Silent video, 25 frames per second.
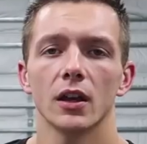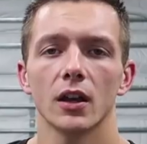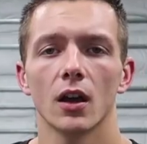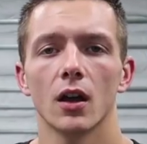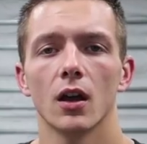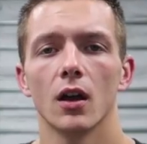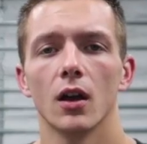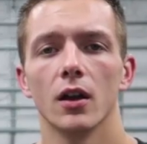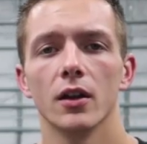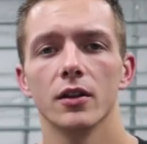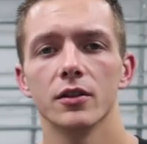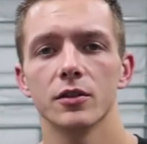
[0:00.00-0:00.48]
Hey
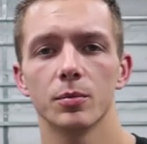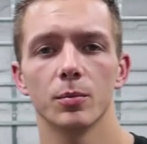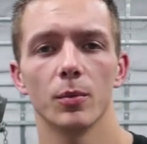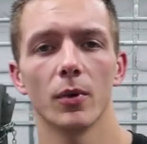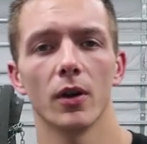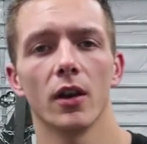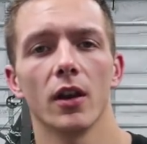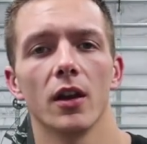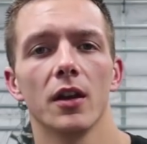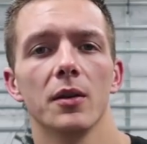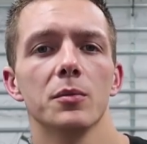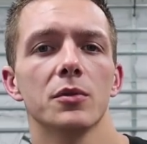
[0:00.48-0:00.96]
guys,
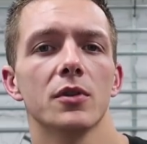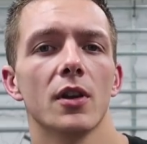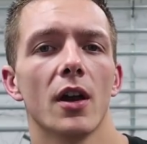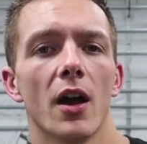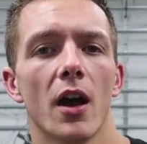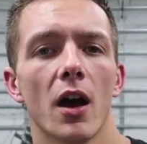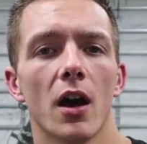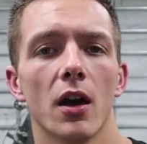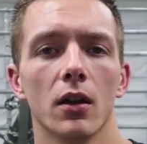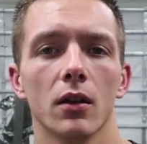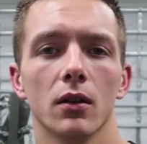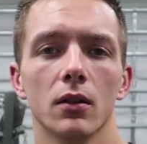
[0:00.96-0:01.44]
my name's
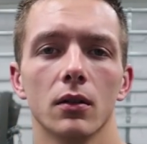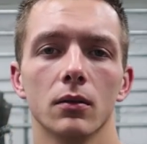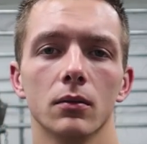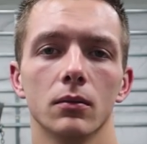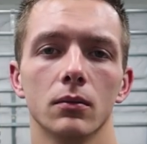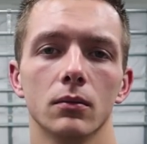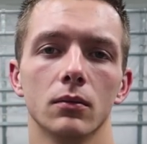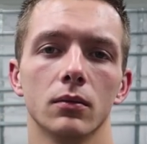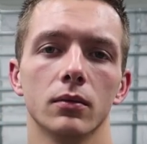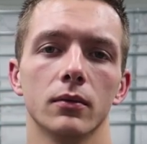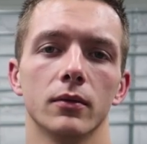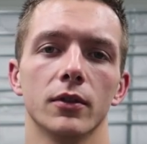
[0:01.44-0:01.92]

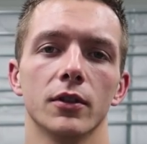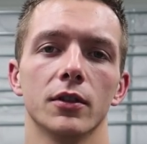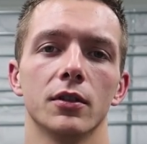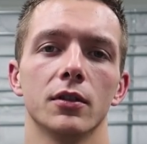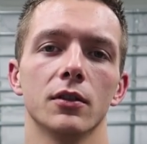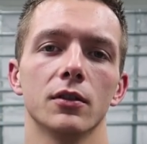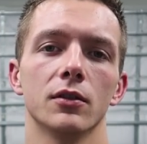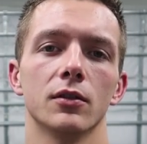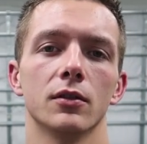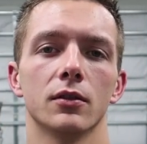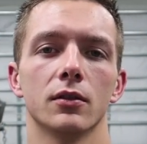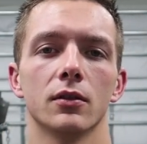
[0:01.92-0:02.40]
Adam. This
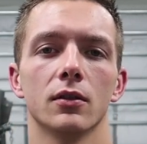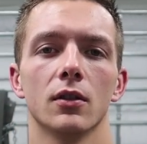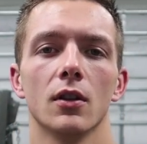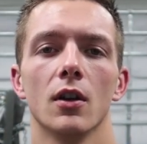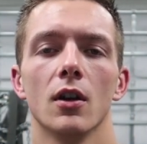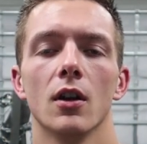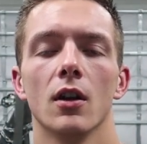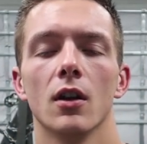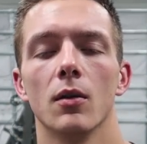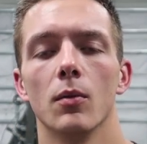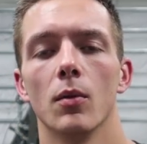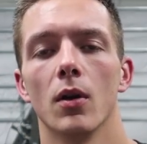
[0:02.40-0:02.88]
is
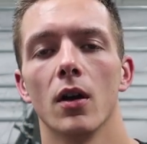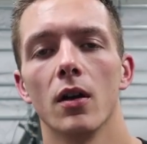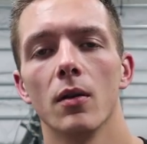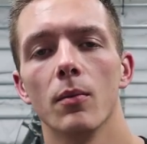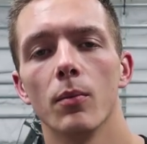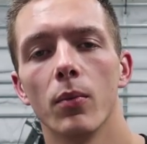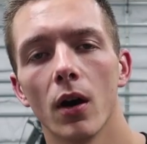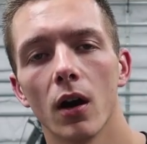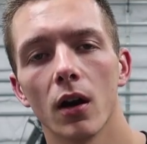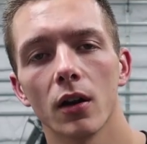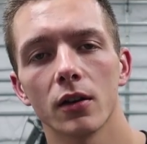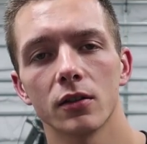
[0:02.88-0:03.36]
my
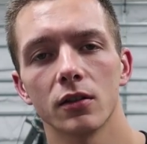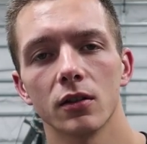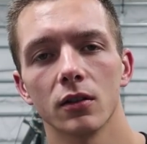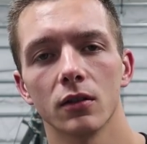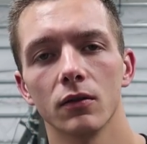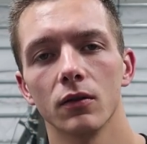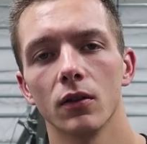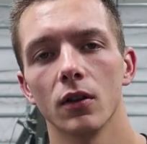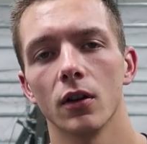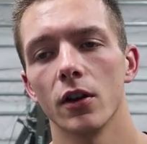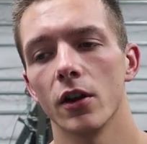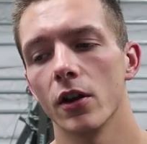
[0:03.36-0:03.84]

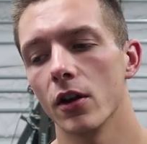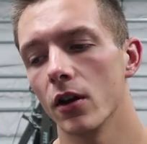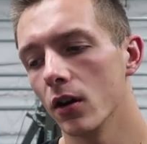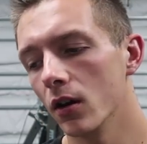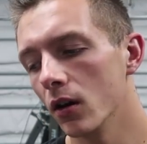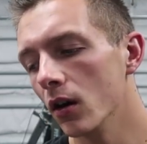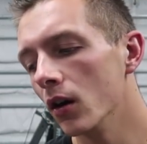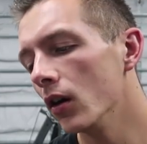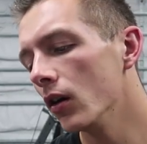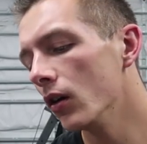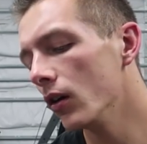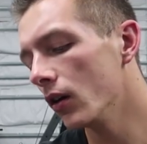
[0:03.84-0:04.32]
unboxing
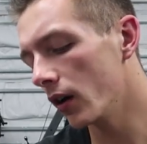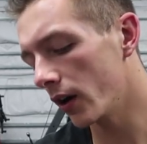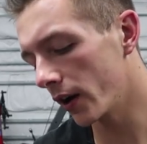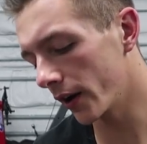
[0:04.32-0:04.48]
video.